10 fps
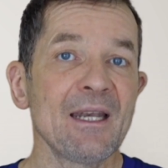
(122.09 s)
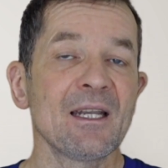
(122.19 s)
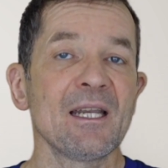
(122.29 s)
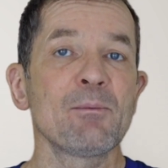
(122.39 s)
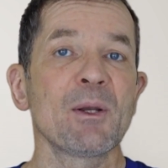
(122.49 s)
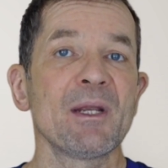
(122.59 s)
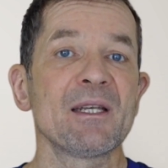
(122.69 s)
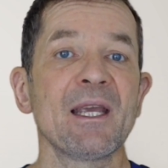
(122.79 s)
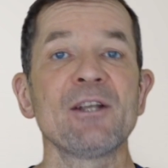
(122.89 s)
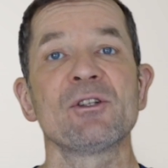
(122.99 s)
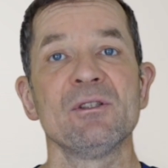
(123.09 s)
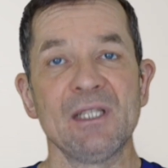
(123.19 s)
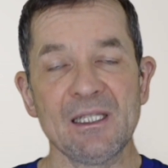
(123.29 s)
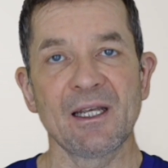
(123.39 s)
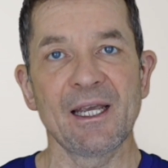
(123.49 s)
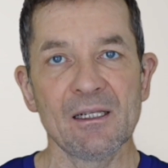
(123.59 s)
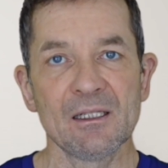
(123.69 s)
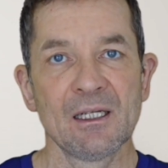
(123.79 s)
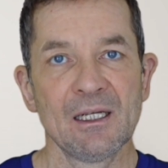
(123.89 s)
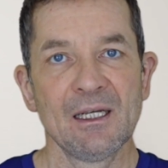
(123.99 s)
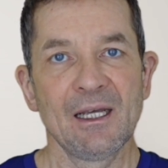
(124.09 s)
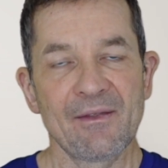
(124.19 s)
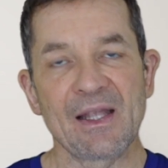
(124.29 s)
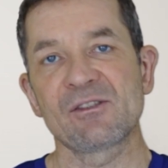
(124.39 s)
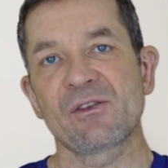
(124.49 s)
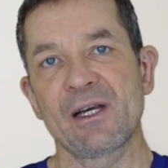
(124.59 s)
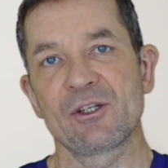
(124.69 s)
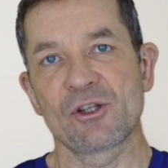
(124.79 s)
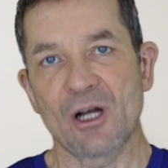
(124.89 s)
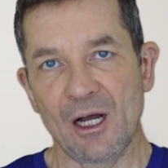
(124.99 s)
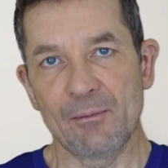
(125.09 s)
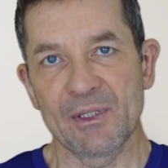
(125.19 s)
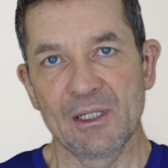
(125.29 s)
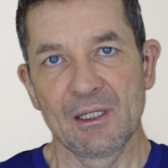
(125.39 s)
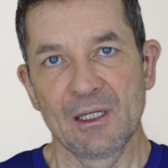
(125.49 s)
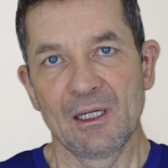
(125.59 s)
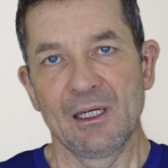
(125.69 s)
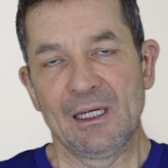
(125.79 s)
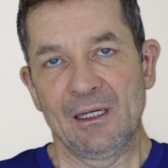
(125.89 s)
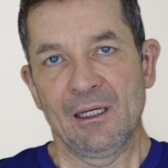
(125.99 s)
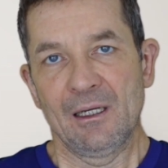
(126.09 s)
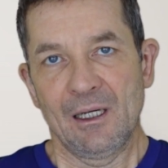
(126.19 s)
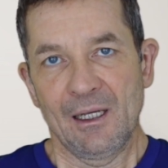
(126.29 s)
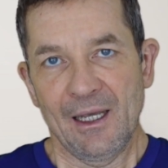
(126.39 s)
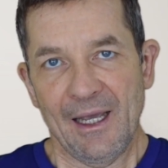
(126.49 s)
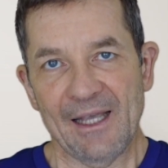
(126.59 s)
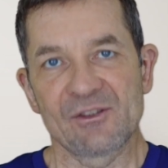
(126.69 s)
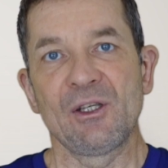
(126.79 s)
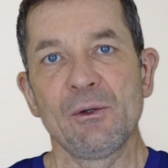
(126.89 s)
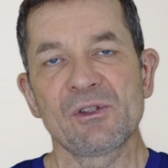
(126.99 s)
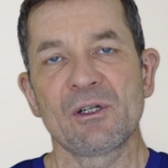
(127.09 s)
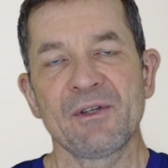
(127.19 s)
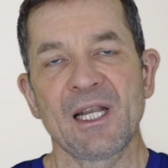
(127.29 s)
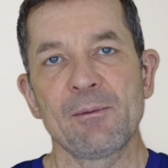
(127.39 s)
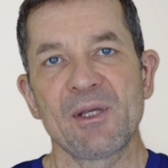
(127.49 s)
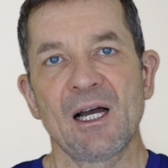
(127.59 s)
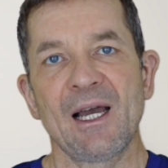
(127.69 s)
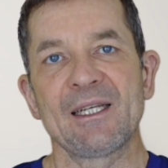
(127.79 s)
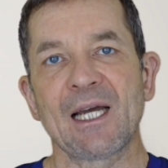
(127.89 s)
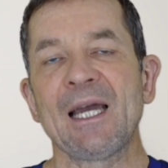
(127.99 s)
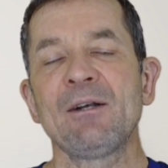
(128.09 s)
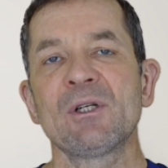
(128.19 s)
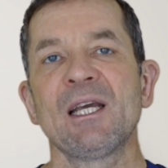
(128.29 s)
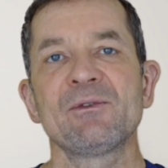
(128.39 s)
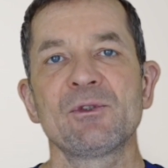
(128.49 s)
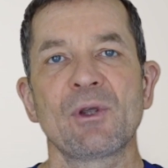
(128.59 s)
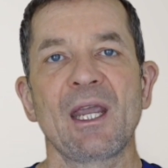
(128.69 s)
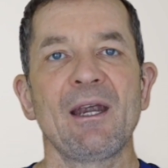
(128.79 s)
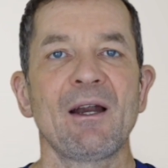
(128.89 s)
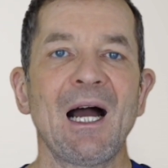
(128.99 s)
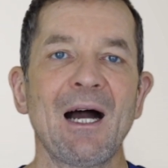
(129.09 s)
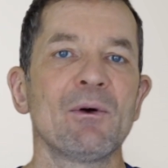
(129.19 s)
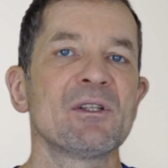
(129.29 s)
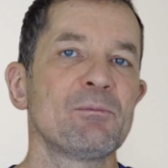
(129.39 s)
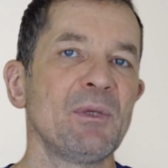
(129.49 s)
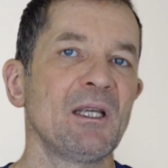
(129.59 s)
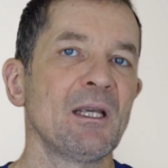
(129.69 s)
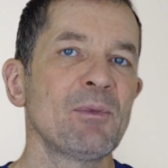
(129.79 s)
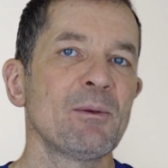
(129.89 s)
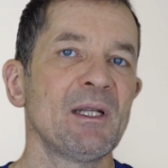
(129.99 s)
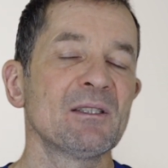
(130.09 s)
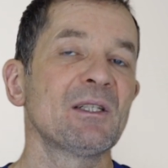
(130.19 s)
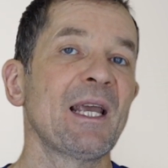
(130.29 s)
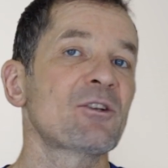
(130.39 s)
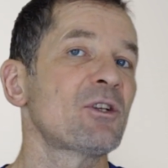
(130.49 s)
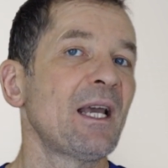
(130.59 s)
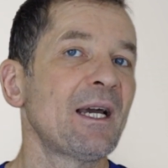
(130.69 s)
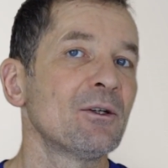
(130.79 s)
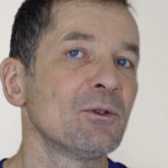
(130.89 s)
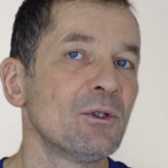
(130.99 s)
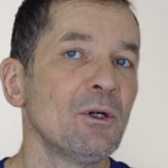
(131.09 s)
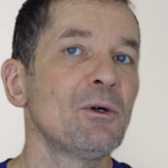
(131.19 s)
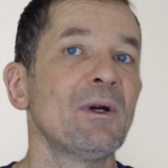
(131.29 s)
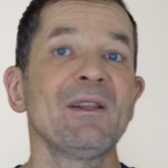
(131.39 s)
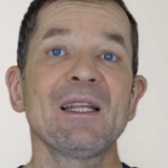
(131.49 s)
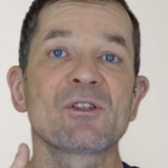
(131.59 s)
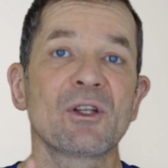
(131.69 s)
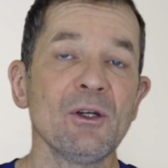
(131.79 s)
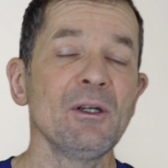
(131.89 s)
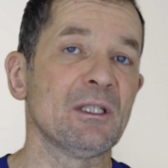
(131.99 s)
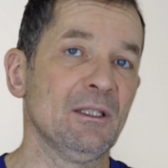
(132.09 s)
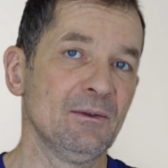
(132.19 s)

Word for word: an implementation detail, and that's their job. As a user of an API, I don't have to care how it's being implemented. Actually, I don't know, and that's good.